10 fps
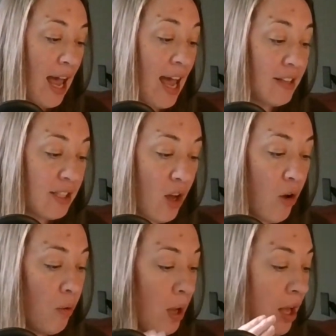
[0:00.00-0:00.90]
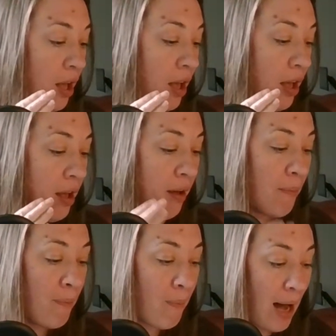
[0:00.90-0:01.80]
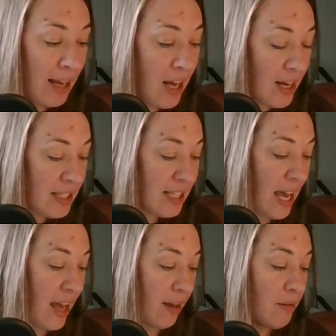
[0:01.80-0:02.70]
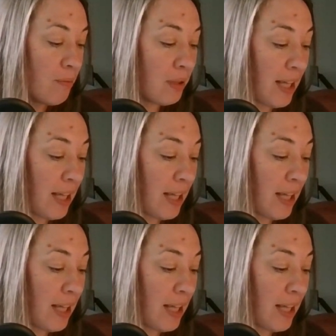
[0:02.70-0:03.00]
And so, "My God is King,"